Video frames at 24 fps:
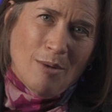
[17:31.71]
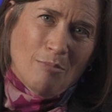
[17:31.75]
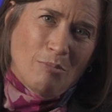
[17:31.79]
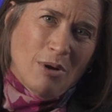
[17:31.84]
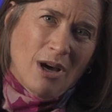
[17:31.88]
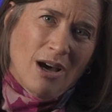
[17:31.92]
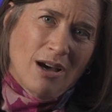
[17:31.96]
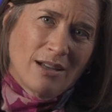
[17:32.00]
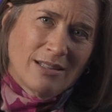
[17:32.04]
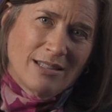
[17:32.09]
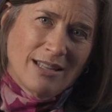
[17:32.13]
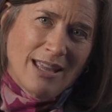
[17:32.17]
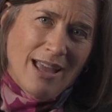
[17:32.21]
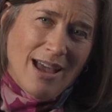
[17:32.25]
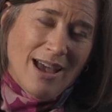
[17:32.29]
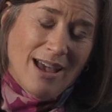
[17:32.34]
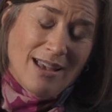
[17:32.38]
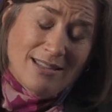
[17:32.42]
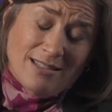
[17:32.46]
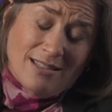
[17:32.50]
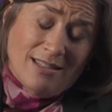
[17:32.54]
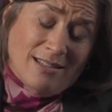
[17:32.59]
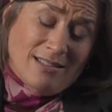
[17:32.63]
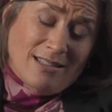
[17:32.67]

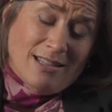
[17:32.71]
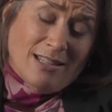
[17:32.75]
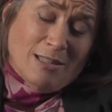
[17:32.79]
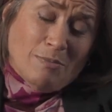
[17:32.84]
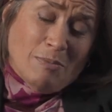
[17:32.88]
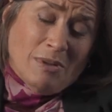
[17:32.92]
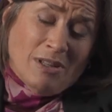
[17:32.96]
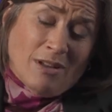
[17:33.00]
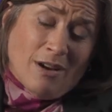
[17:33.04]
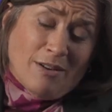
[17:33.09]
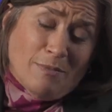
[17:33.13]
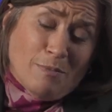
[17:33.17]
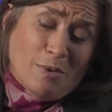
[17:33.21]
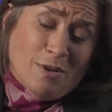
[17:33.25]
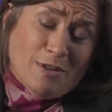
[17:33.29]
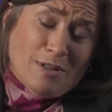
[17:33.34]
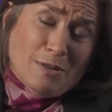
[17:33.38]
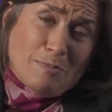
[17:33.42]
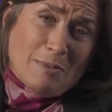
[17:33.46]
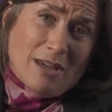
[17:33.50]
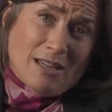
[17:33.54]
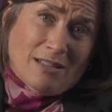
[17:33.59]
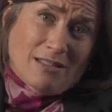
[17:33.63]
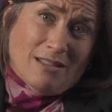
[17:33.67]
podcast. This has been our
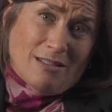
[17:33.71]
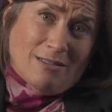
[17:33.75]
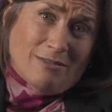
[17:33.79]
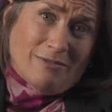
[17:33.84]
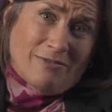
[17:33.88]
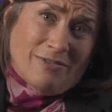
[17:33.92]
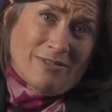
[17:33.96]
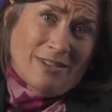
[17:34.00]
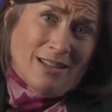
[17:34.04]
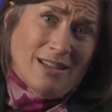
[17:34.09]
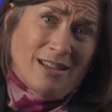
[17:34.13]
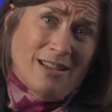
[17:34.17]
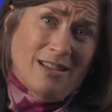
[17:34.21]
perspective.